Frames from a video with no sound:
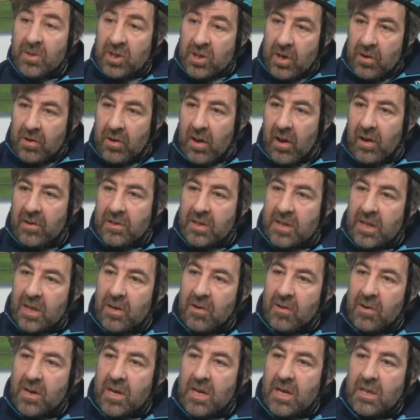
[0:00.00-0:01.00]
I'm so close to
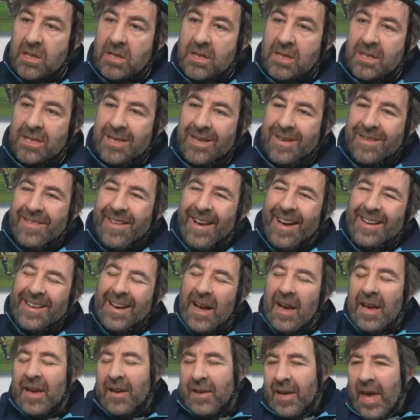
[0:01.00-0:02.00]
the audience. Mm.
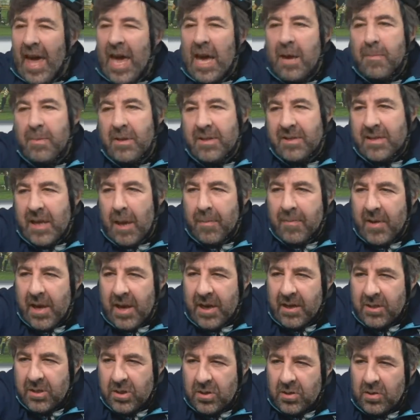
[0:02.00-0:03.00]
I, I, cables kept
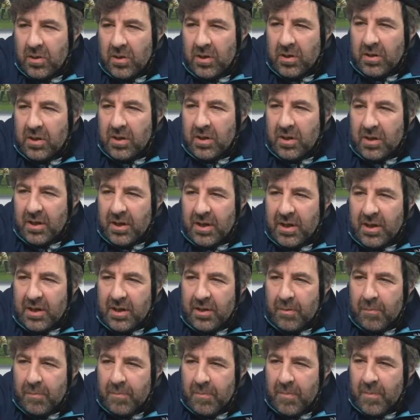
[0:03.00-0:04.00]
getting stuck
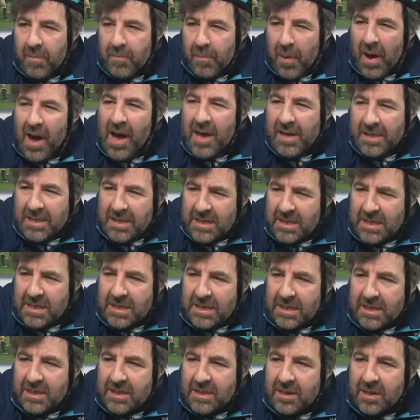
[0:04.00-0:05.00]
in
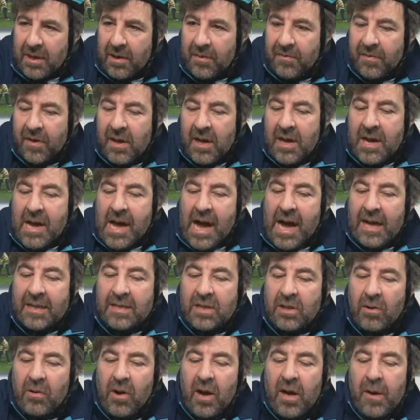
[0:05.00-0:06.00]
pints and yeah. stuff,
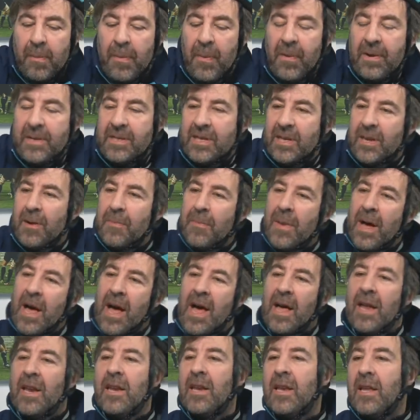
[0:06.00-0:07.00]
and so I appointed a
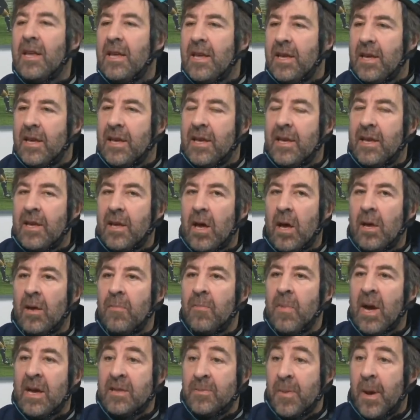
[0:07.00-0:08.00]
man uh,
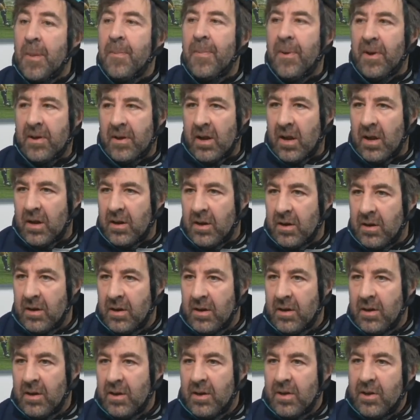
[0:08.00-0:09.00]
as my butler,
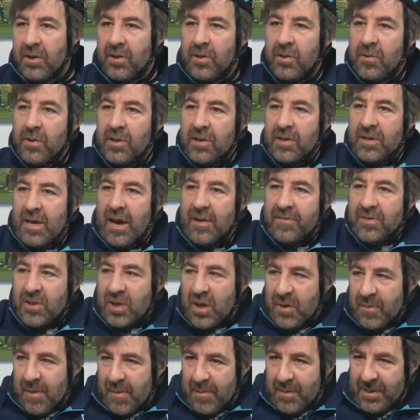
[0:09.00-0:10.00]
who would have
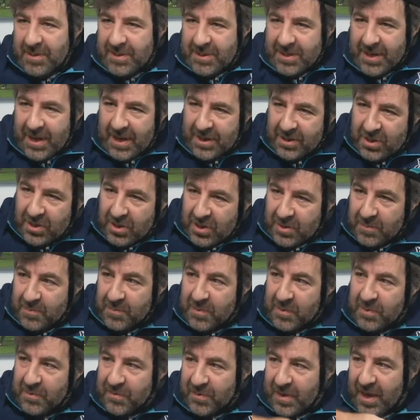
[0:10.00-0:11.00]
to come up on stage and just
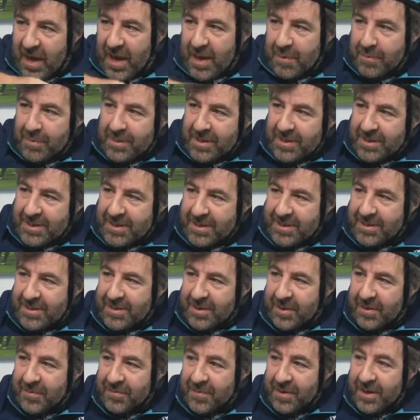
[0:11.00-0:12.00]
move cables and
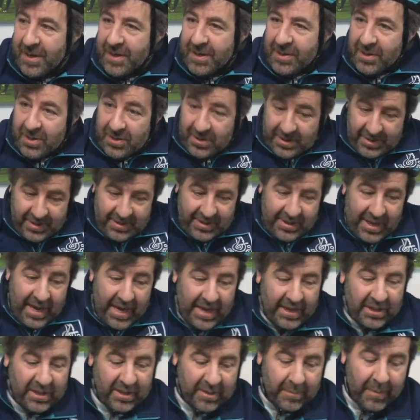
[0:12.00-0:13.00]
stuff because the
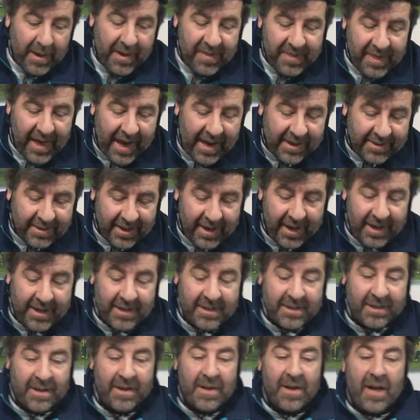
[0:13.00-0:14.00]
stage is about that
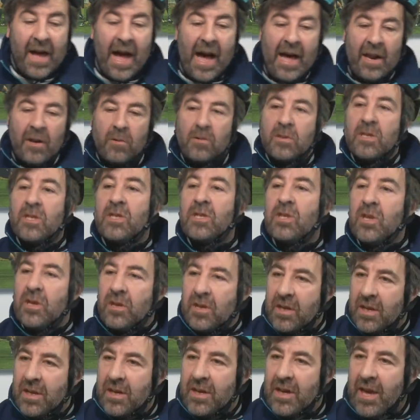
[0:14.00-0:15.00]
height. And it was
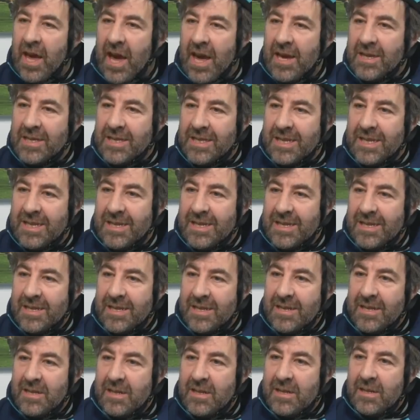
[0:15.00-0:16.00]
Duncan Casey.
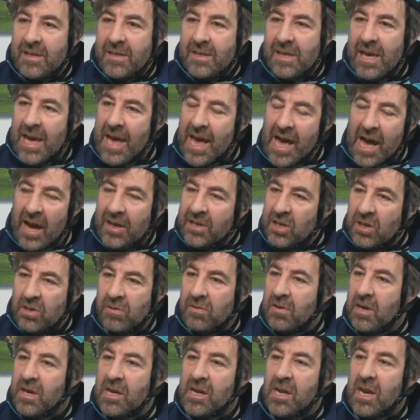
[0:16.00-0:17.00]
Oh no way! Yeah, I
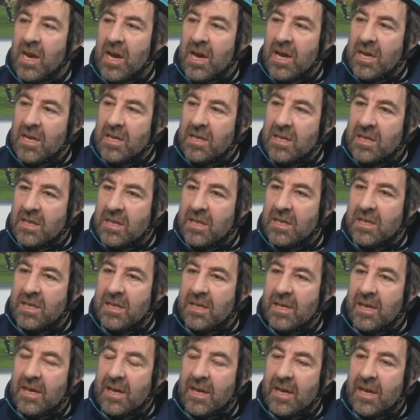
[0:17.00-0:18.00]
didn't yeah. realize
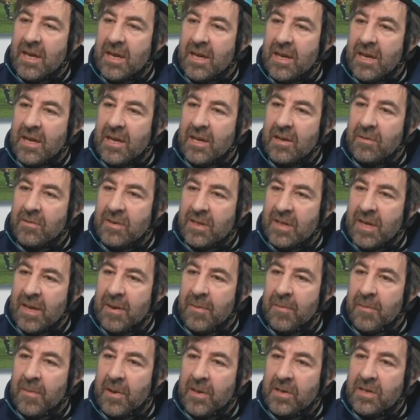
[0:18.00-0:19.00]
uh, it was
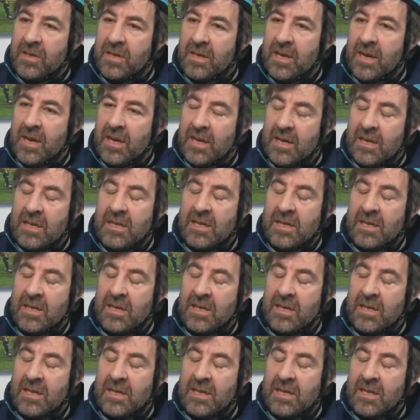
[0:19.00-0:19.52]
him, but uh, yeah. Uh, yeah.